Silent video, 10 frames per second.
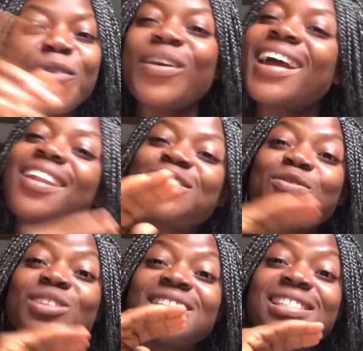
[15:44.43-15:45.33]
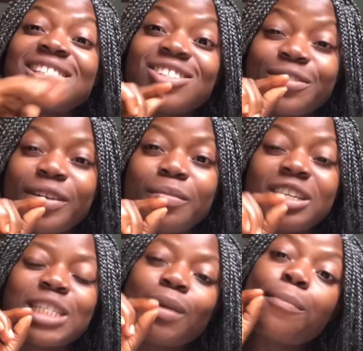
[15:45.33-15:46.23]
Regardless of what it is, she's
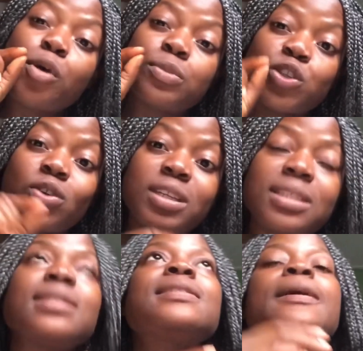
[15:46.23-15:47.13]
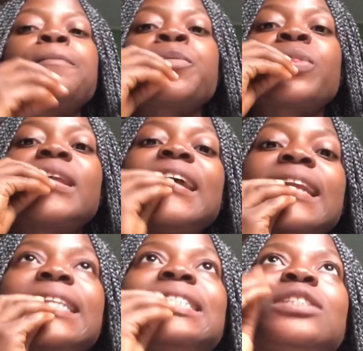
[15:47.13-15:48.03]
family. She's my mom's younger sister,
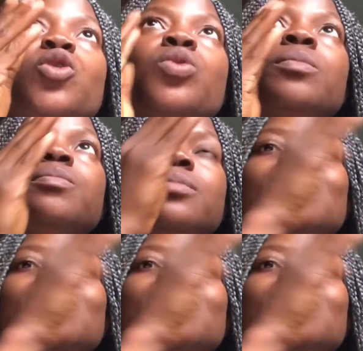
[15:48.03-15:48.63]
and someone